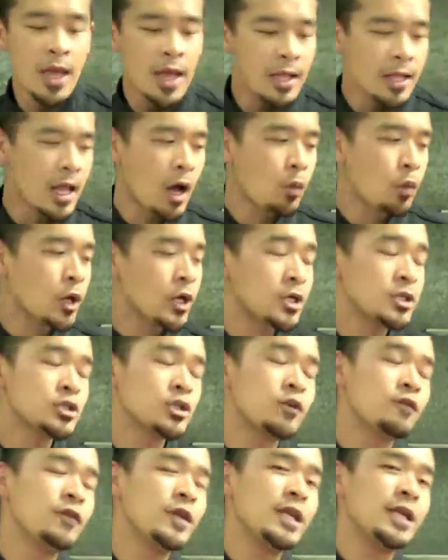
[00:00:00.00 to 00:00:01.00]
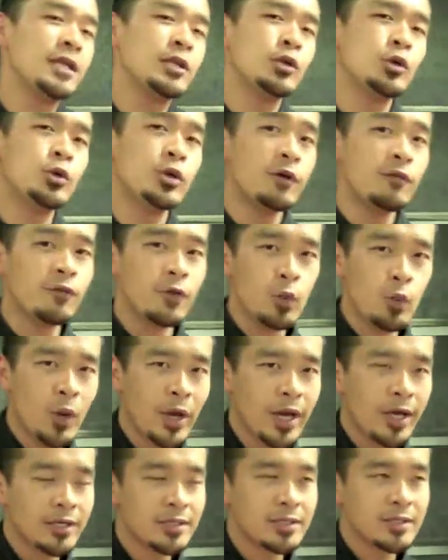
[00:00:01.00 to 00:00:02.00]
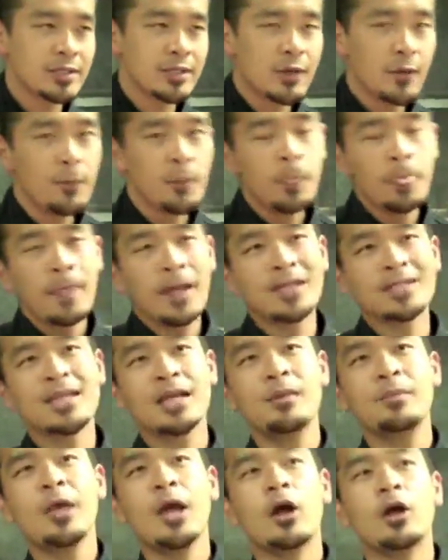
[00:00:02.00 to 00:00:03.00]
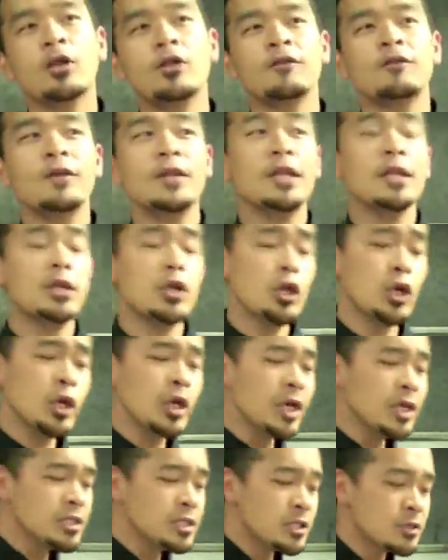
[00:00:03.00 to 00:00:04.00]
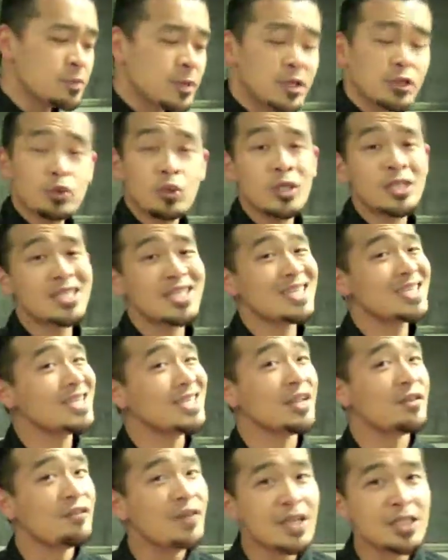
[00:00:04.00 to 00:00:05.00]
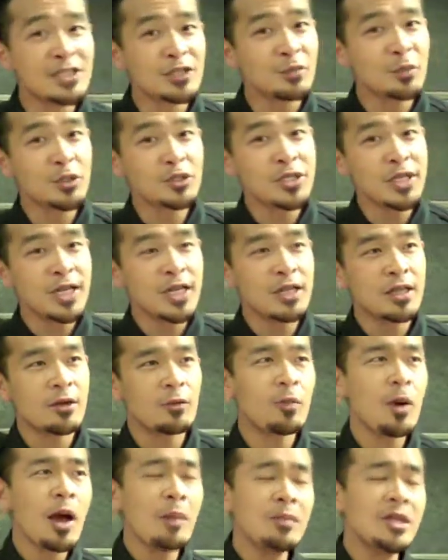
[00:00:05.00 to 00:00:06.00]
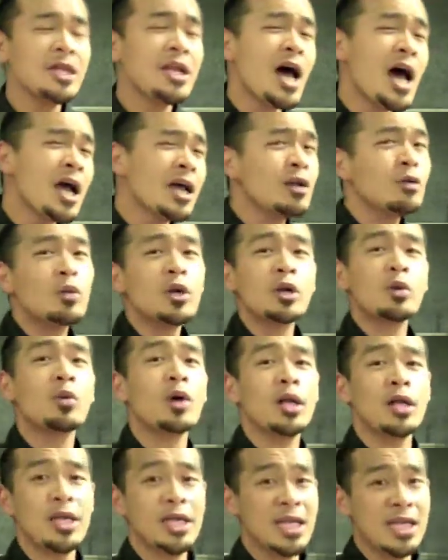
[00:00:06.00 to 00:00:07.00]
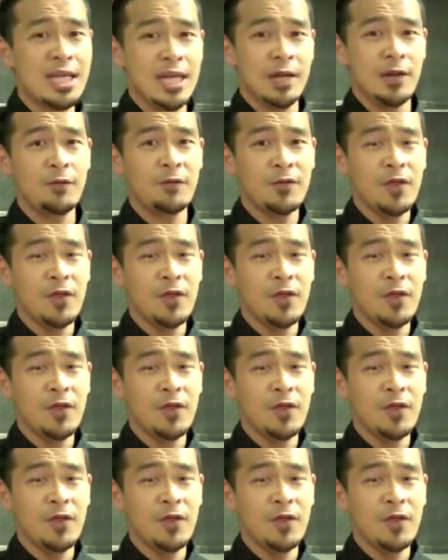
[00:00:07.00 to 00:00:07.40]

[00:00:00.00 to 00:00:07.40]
Now we're going to serve it in two different ways. It's going to be hard to feed it to your kids just because once they see the vegetables in it, they're probably not going to want to eat it.